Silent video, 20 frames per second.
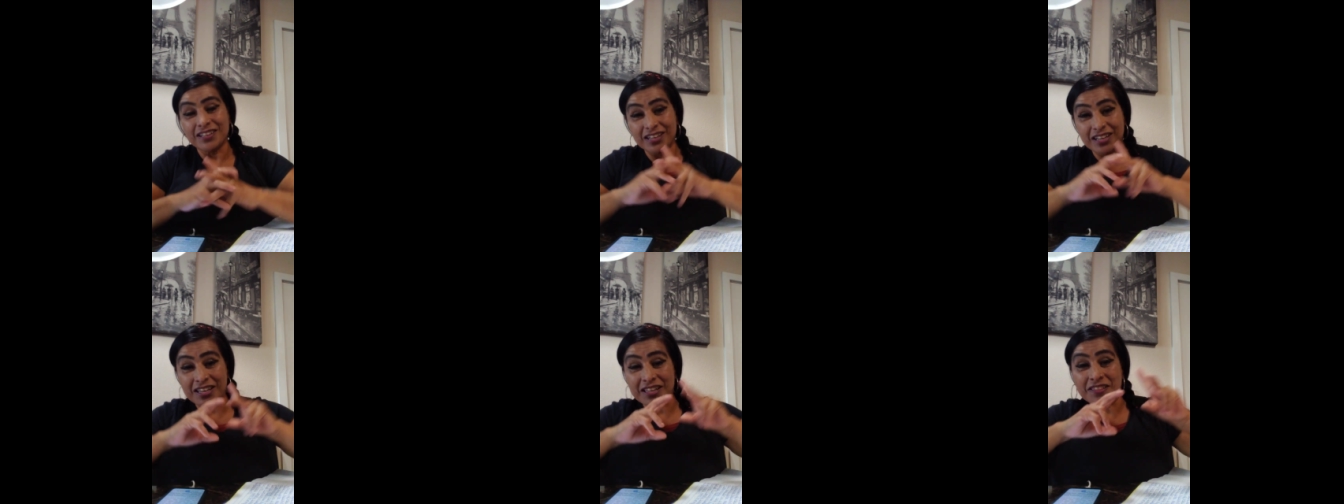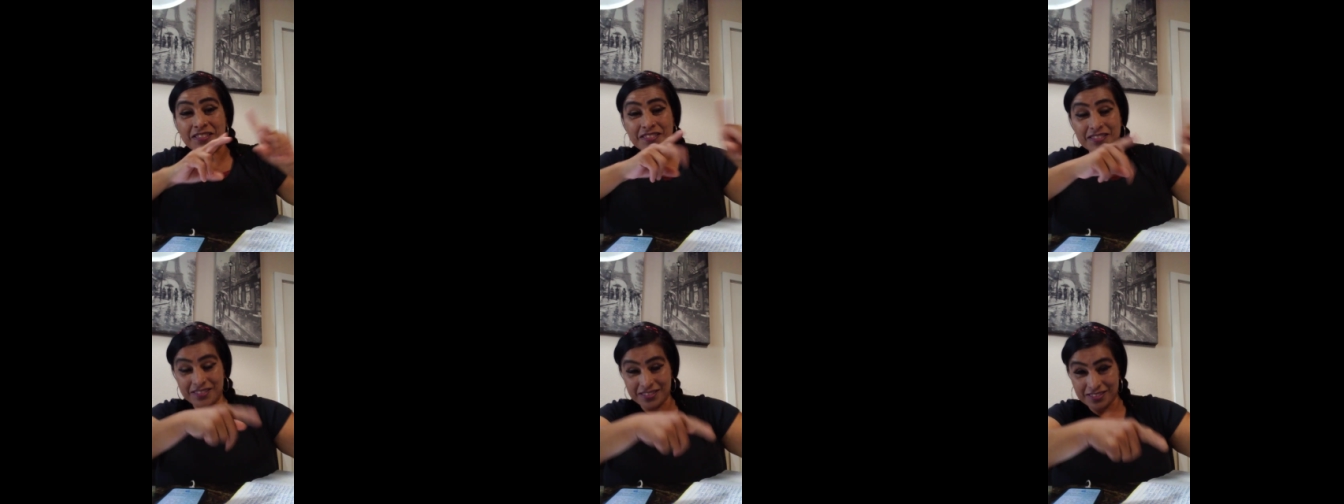
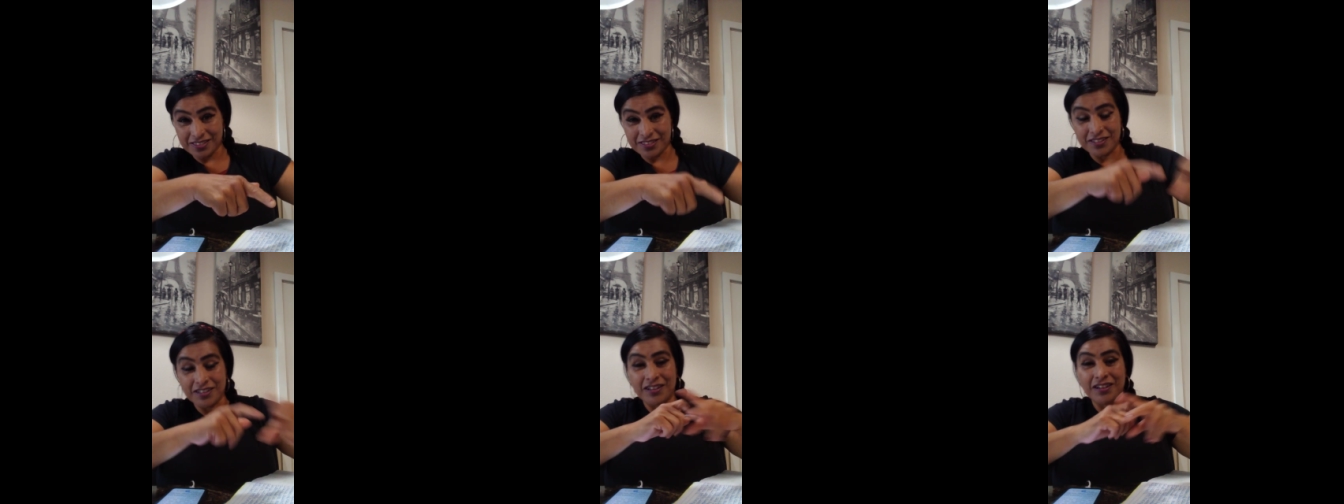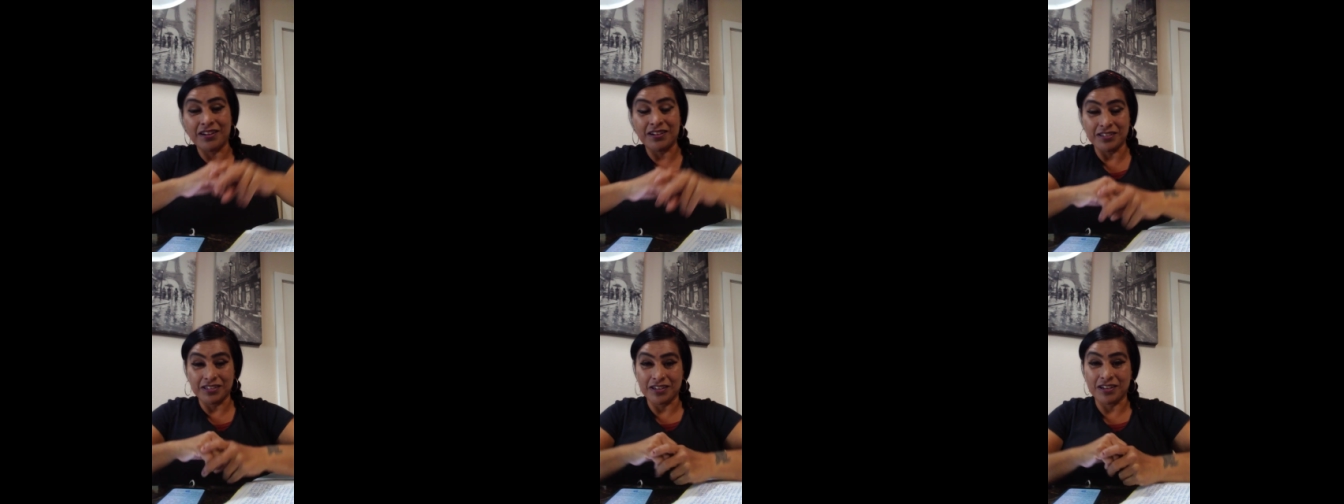in the
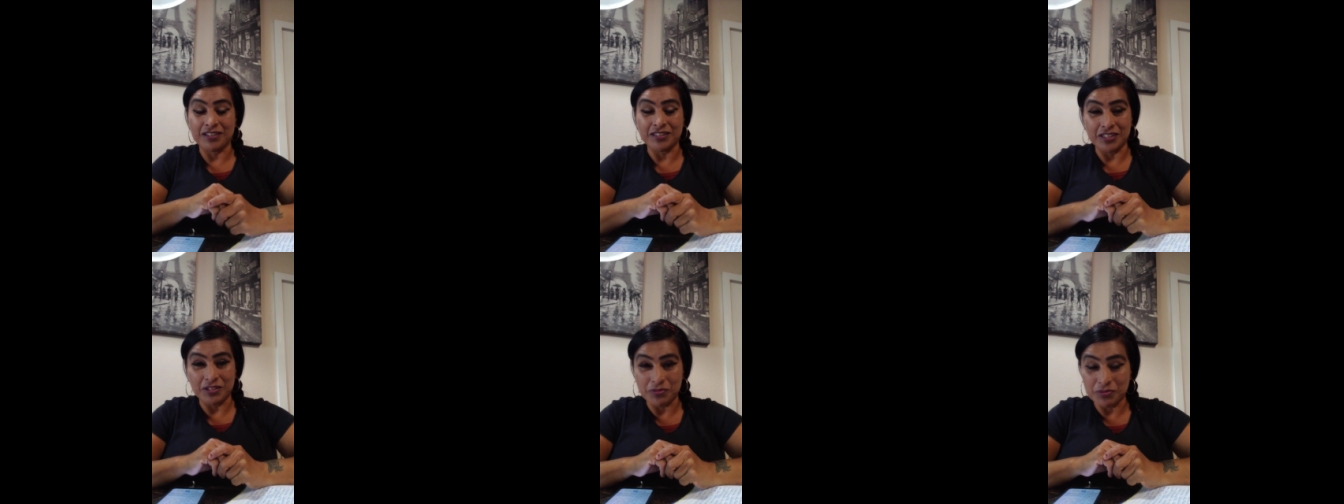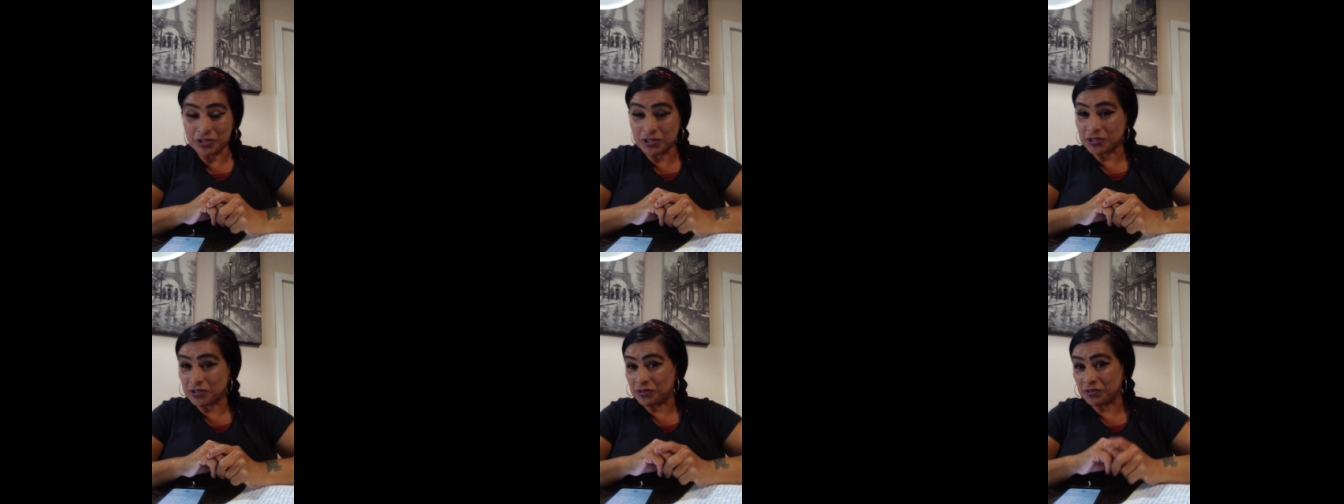ungodly
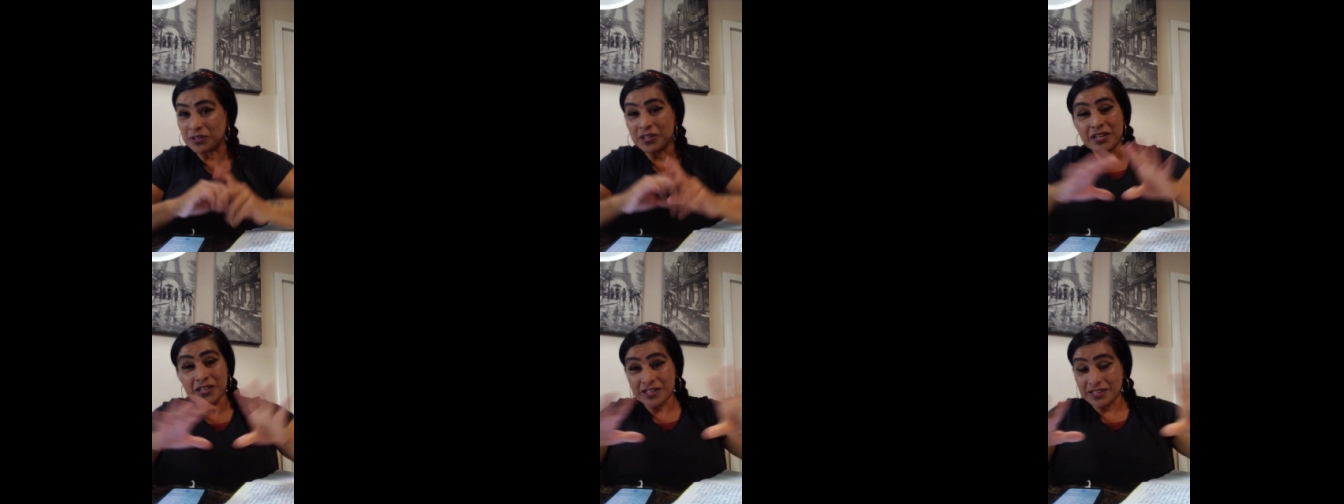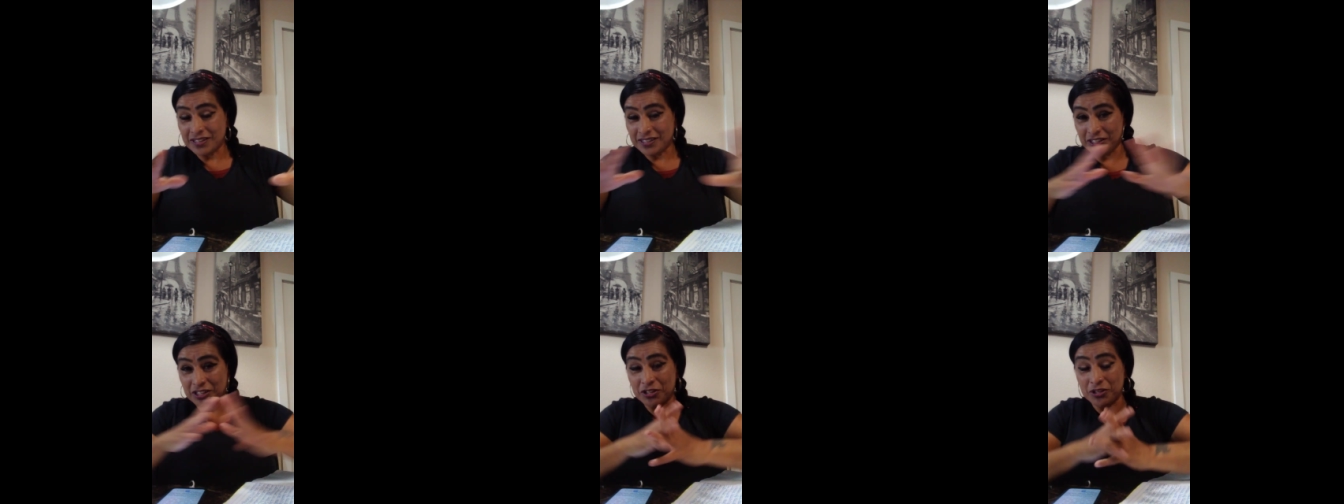world,
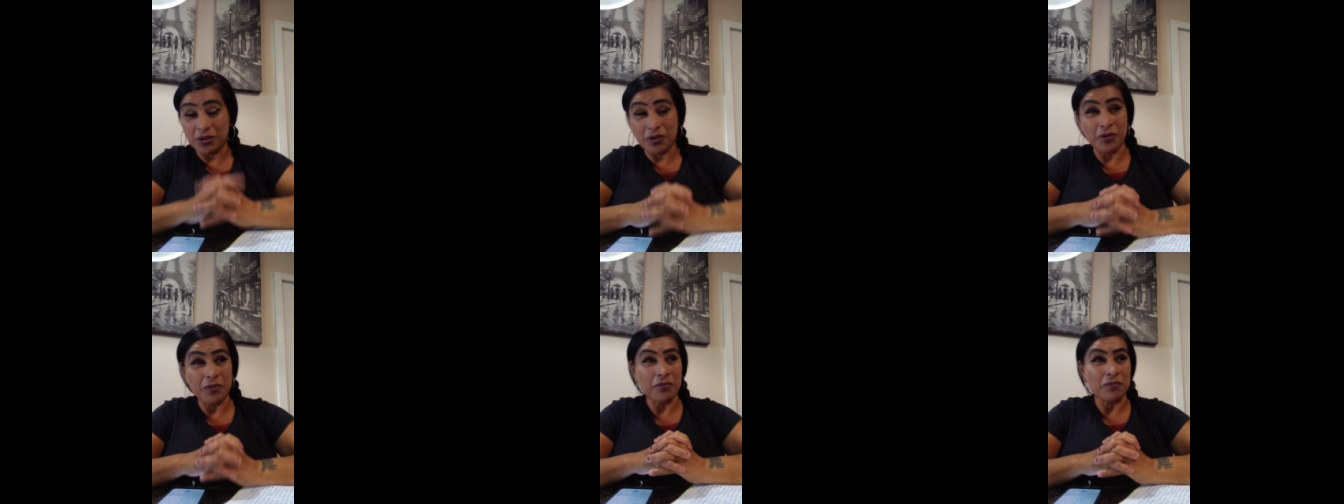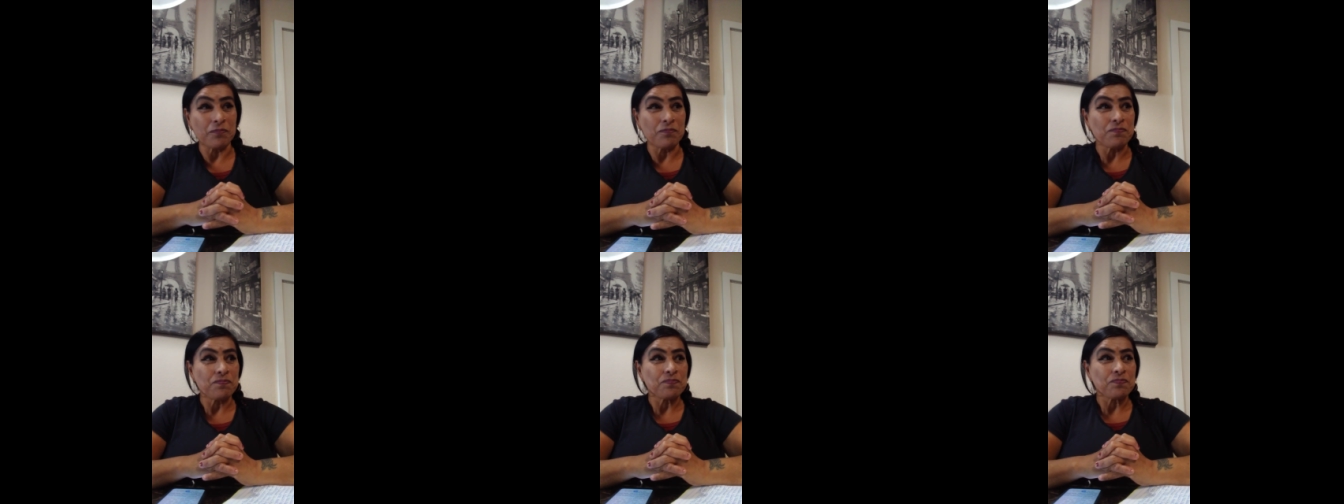you
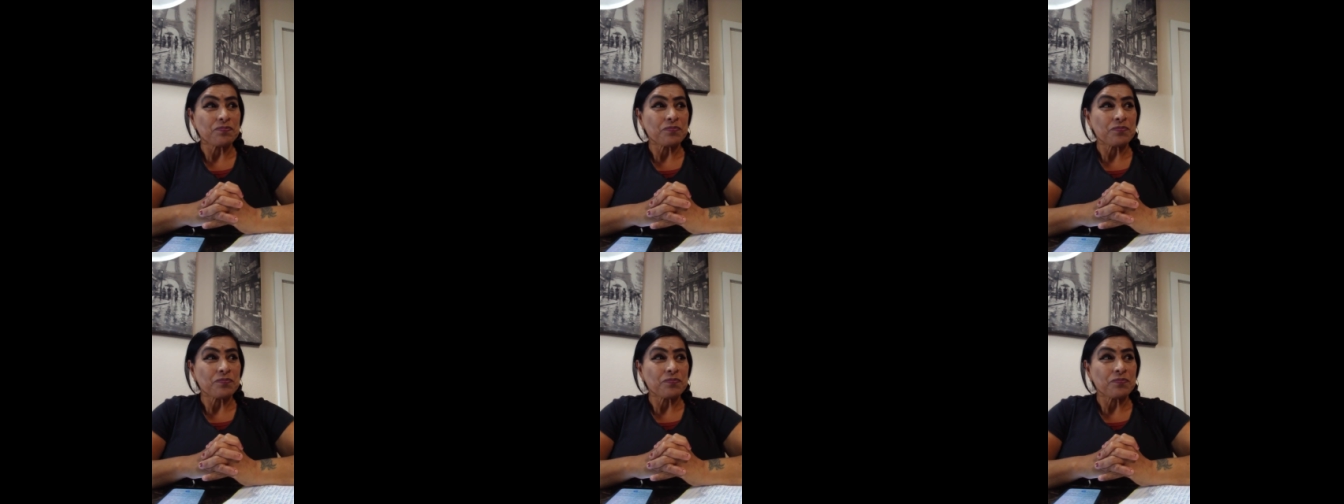know,